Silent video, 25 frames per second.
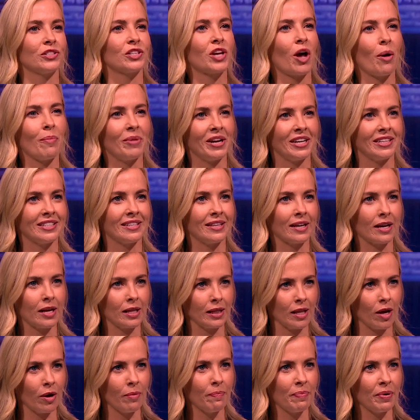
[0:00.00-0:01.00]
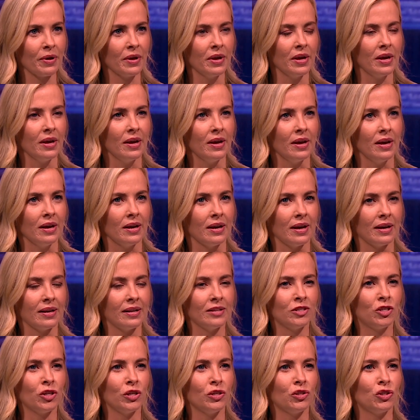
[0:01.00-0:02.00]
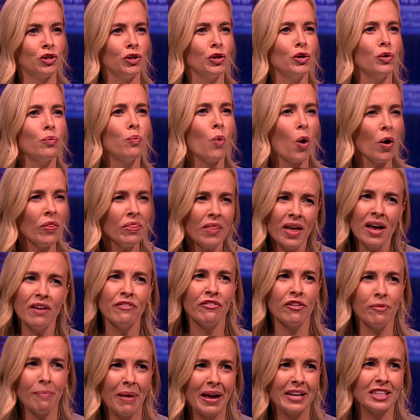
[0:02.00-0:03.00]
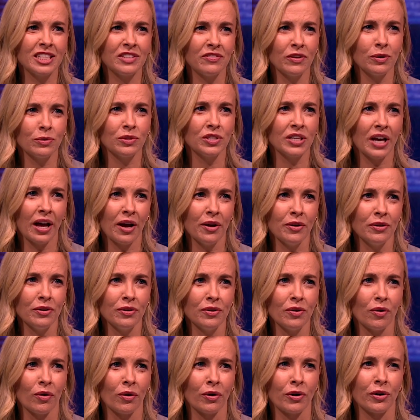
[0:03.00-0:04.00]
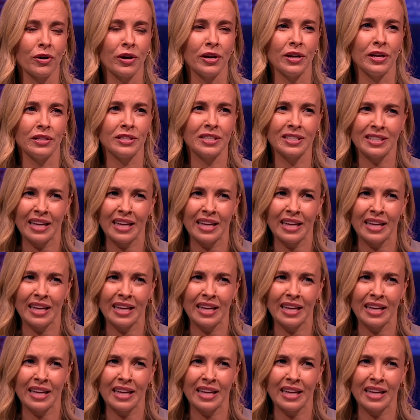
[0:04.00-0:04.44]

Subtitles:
coming into the club, do you want that for Mansfield Town, or does